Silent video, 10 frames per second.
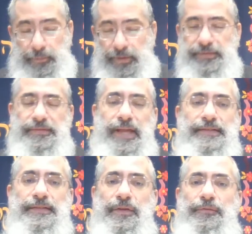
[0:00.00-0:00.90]
it
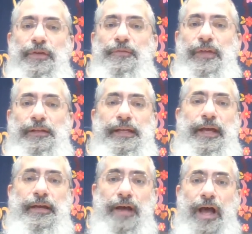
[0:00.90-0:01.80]
says in the fifth
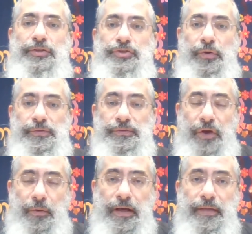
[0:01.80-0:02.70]
Aliyah, God shows
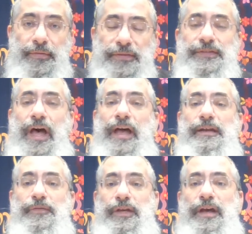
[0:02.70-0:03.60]
Noah the
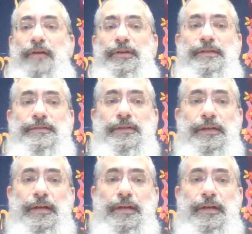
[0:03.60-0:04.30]
sign of the covenant.